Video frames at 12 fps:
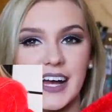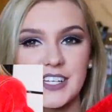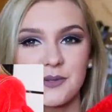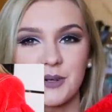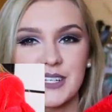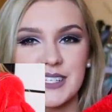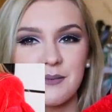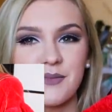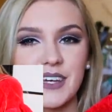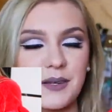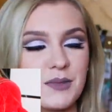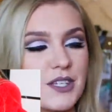I just wanted
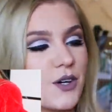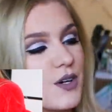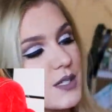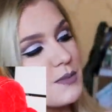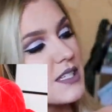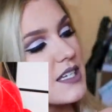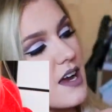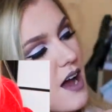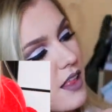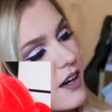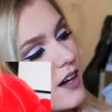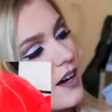something that was a Christmassy
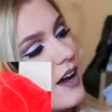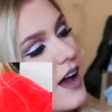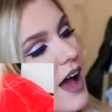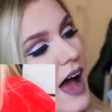colour